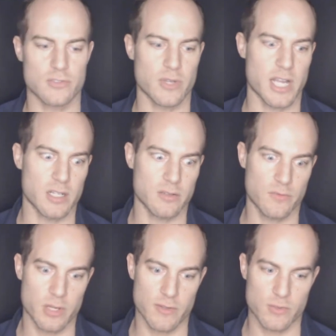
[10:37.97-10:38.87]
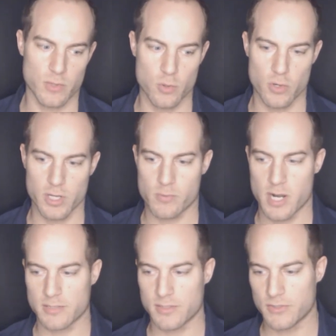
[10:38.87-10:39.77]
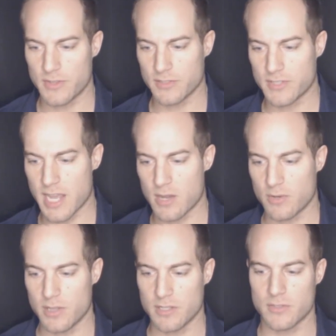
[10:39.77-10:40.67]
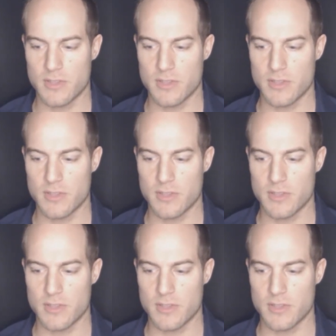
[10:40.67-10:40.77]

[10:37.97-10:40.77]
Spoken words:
So I got to figure out the recording process and the sound and this